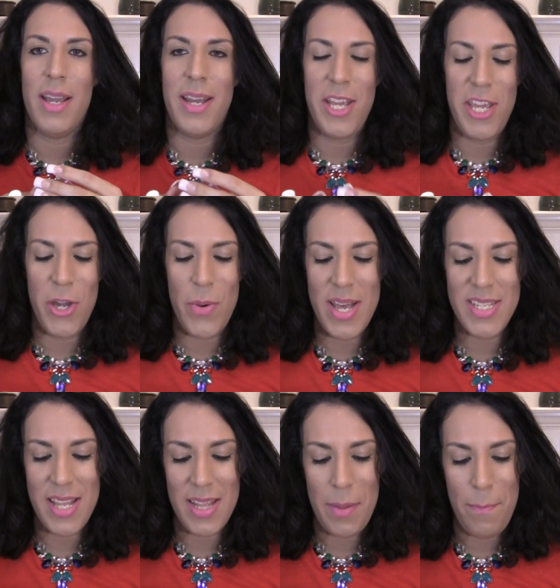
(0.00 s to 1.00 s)
I got an E O
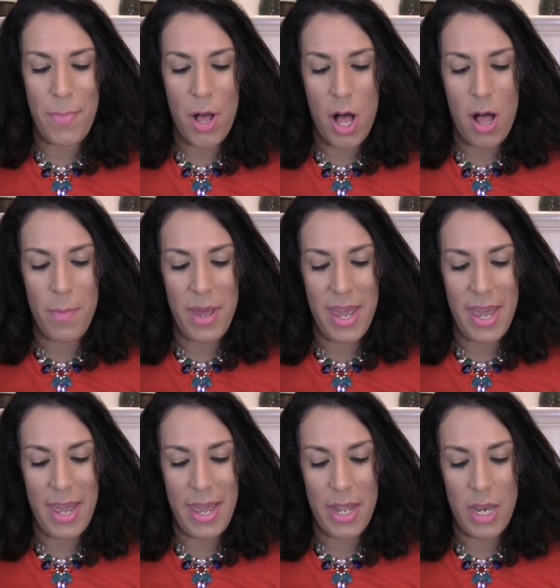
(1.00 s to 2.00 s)
S lip balm
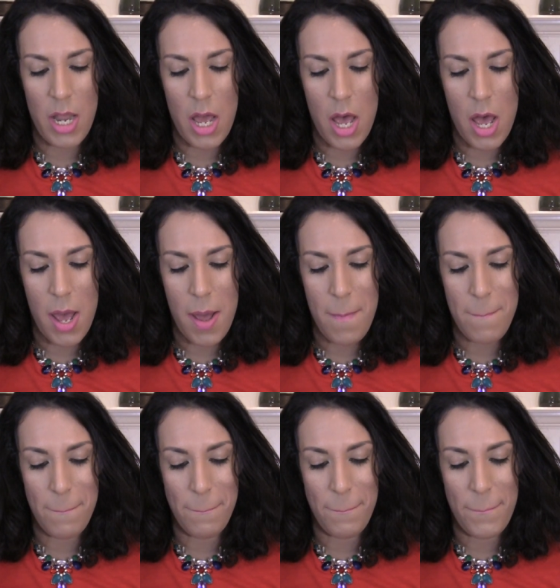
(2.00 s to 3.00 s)
in
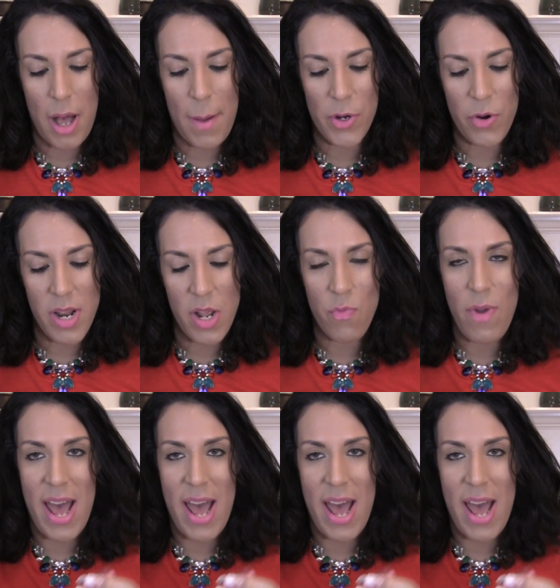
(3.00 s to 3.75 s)
um, pomegranate